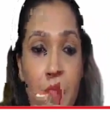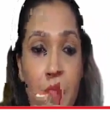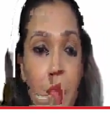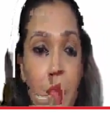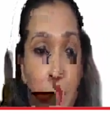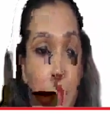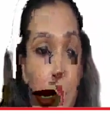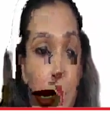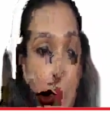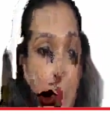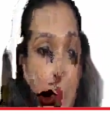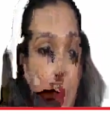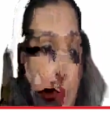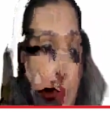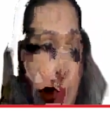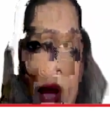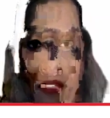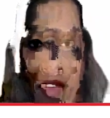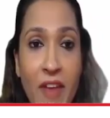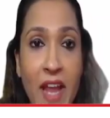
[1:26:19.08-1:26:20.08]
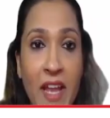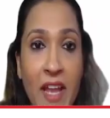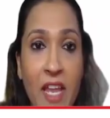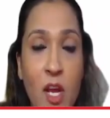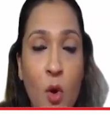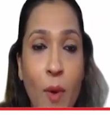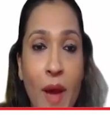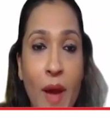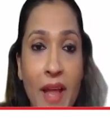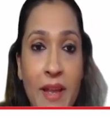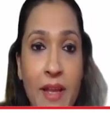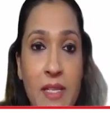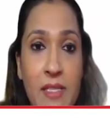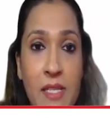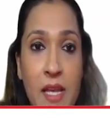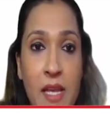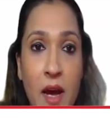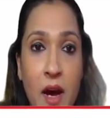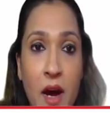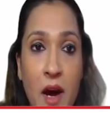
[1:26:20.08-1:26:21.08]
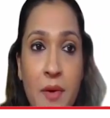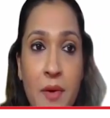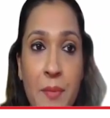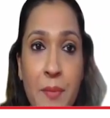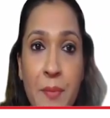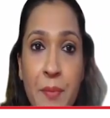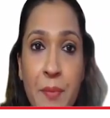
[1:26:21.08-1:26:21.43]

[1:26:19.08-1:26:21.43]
Let me know if you have any queries here.